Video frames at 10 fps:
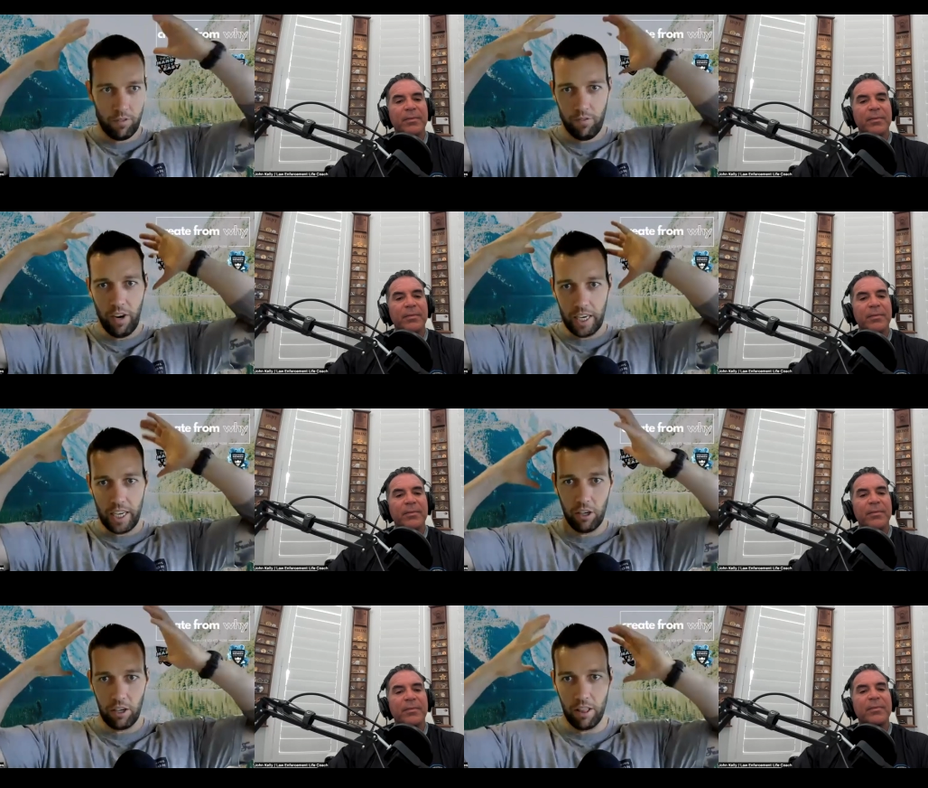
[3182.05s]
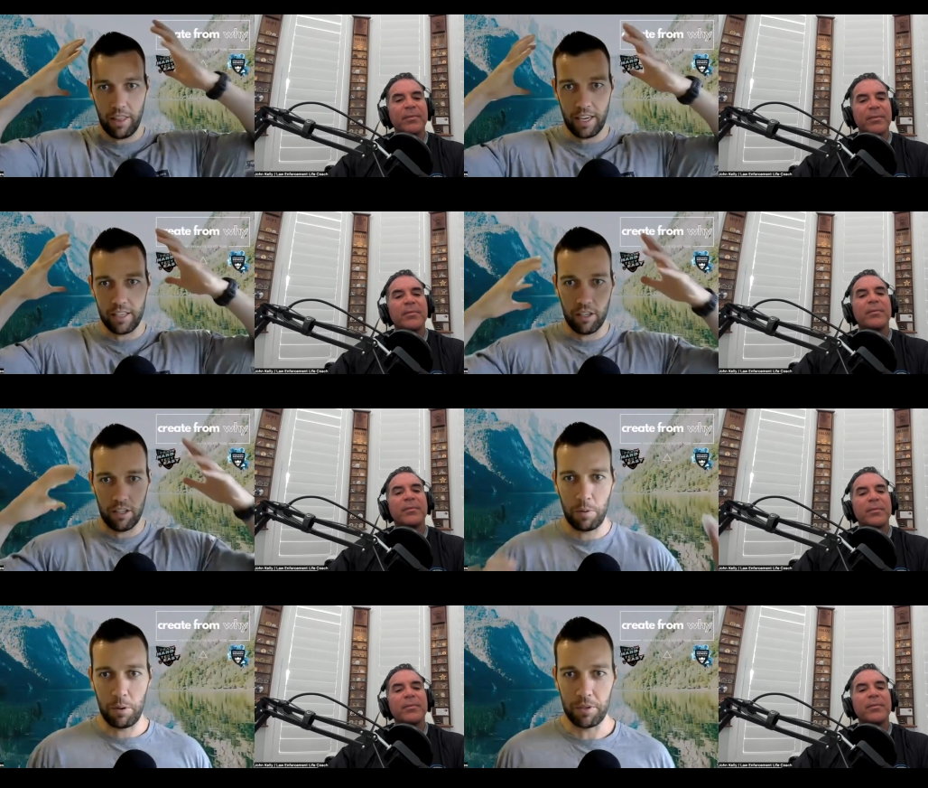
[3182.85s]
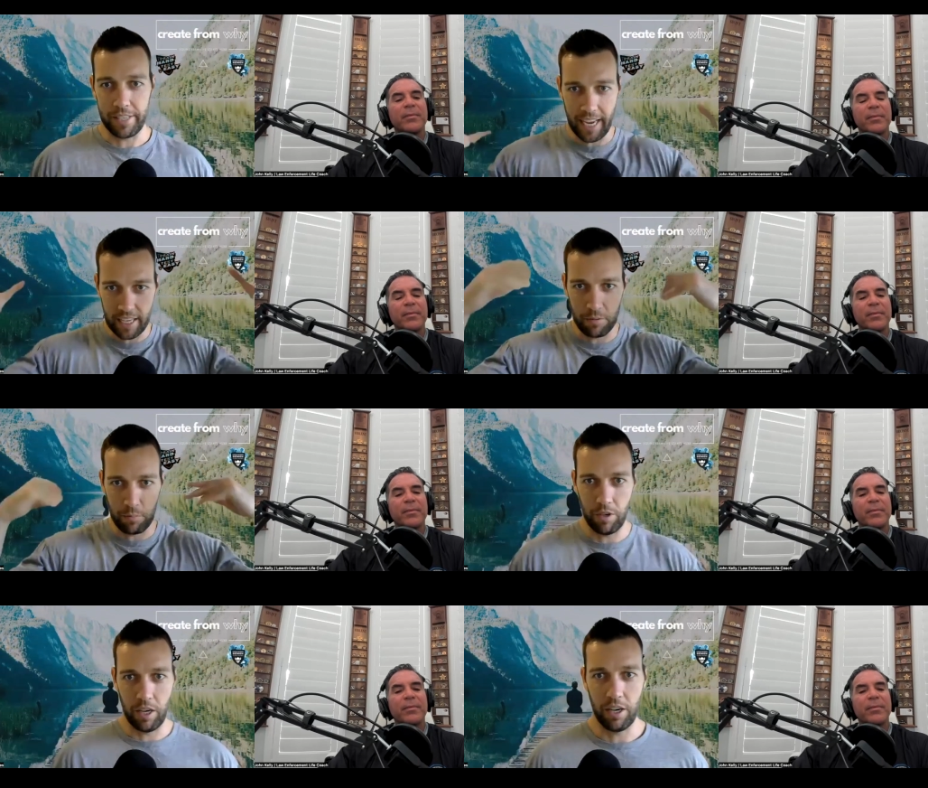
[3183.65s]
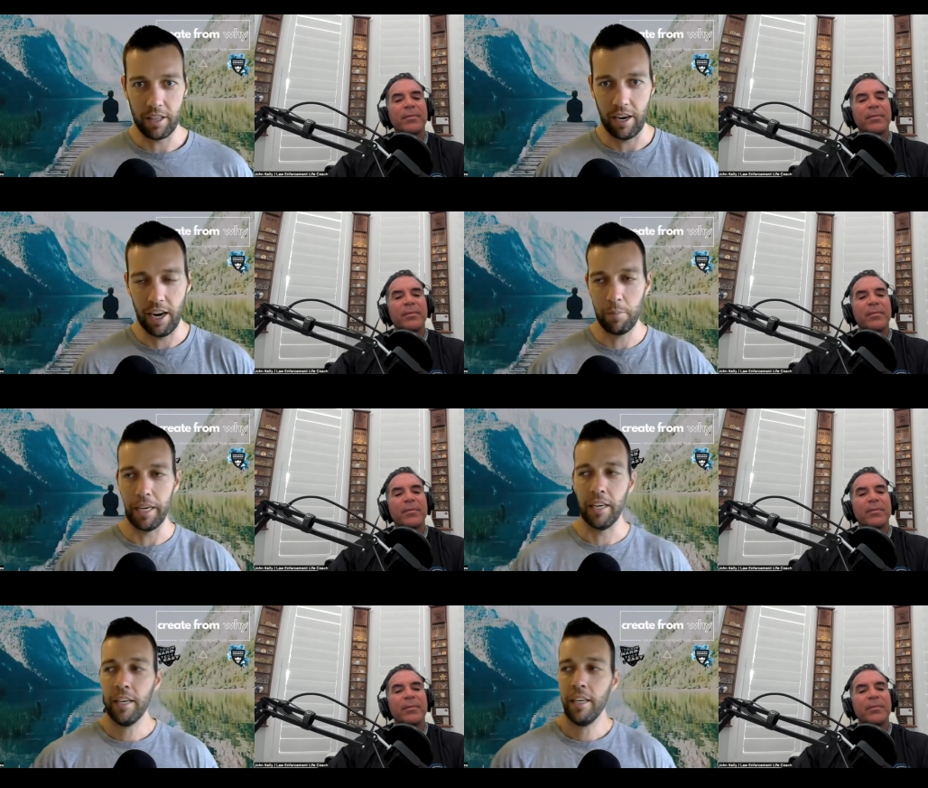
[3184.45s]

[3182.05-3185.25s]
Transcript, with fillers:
Speaker 1: funky looking things on the people's heads and underneath their helmet